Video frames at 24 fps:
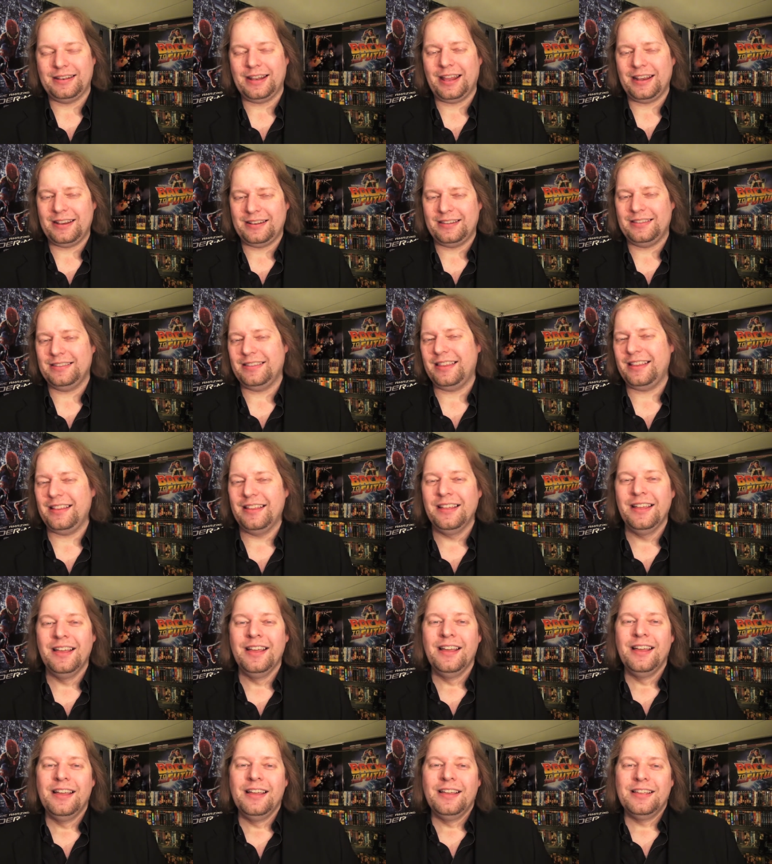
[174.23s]
That
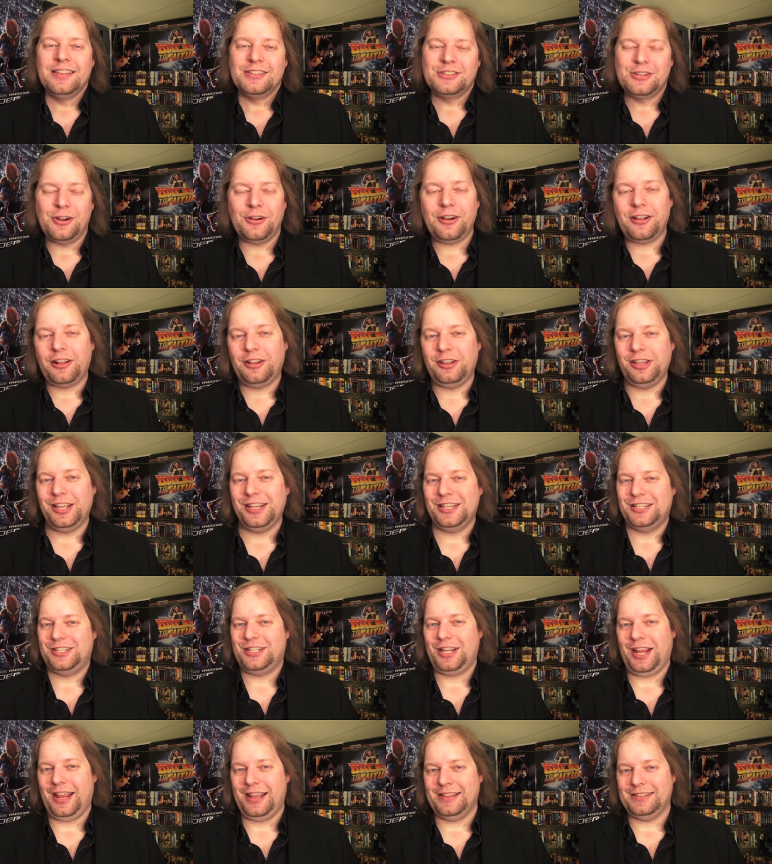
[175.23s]
sort of
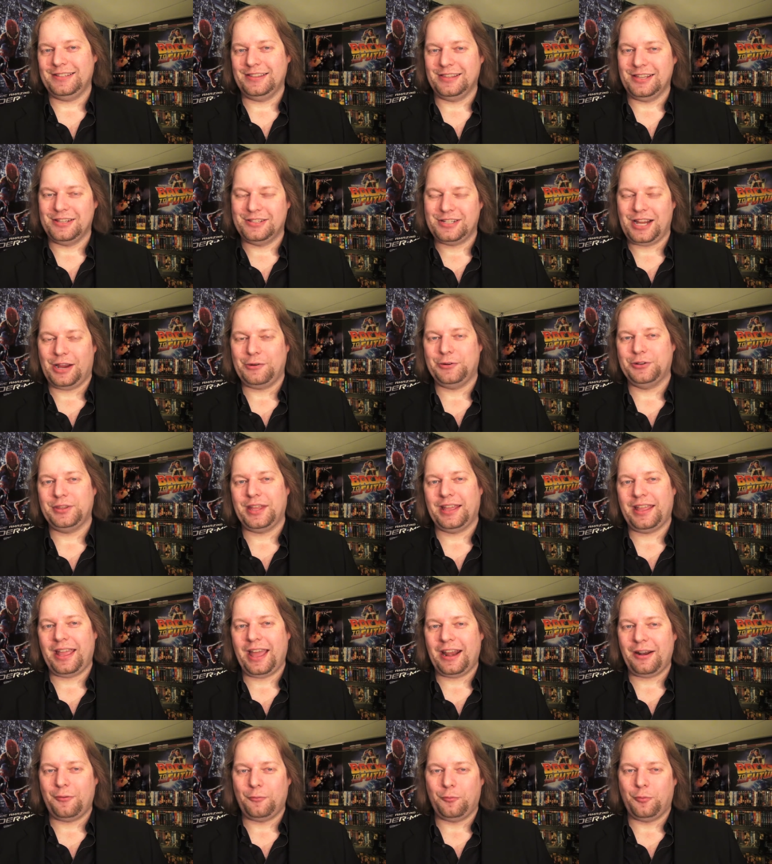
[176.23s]
cliches in the genre, they
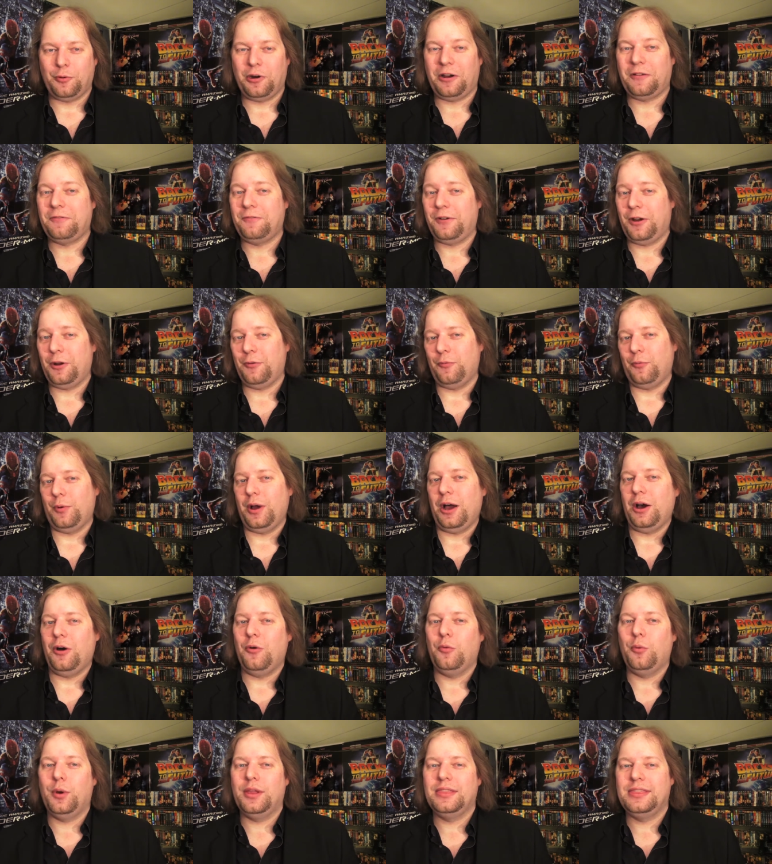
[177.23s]
kind of work very
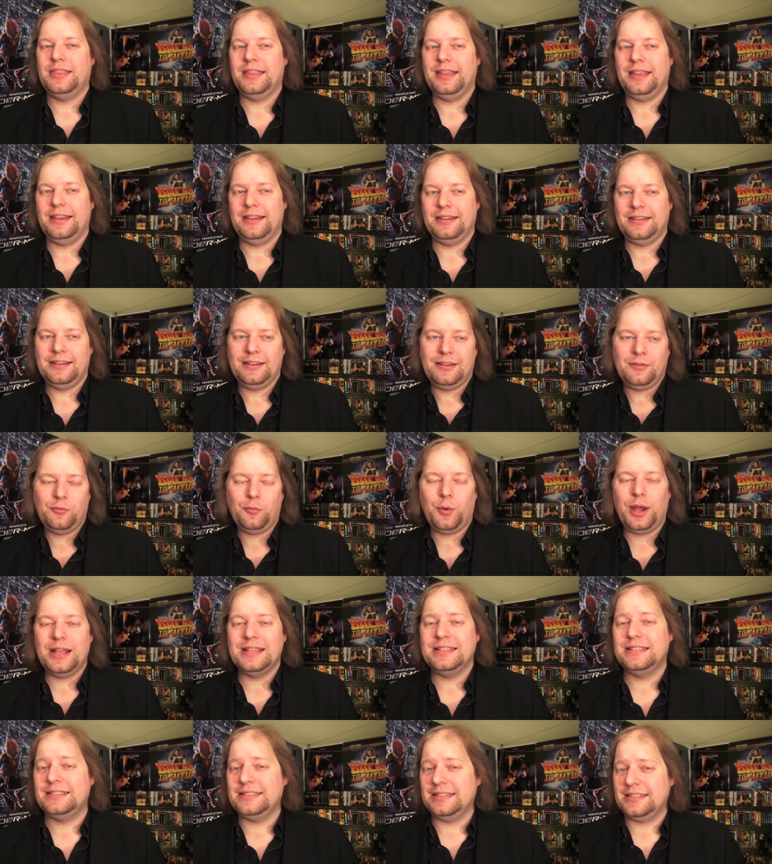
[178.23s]
well with the
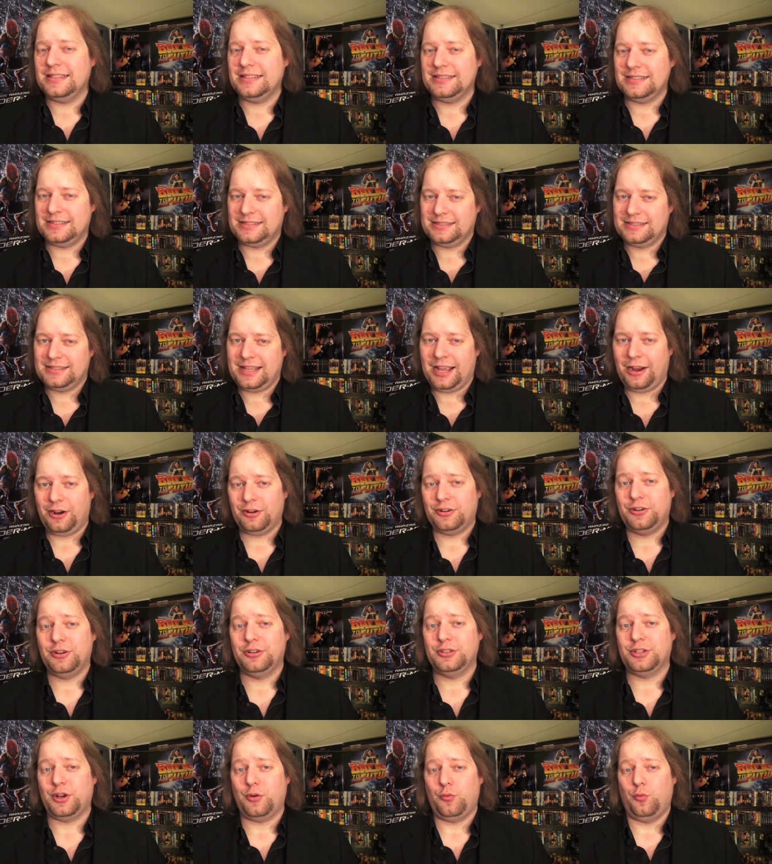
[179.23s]
ways these
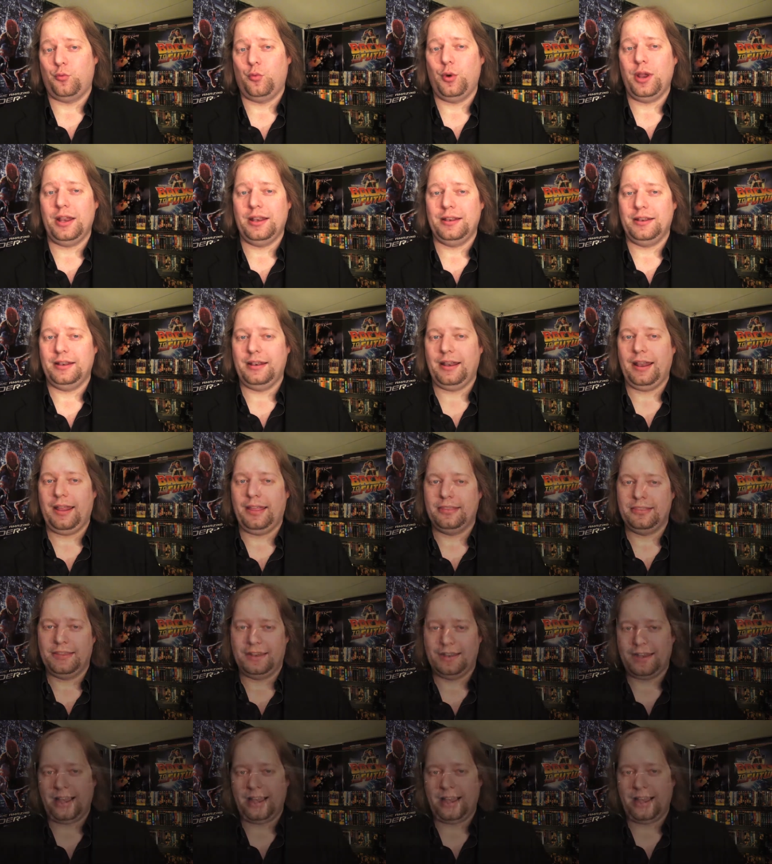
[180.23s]
characters are written and the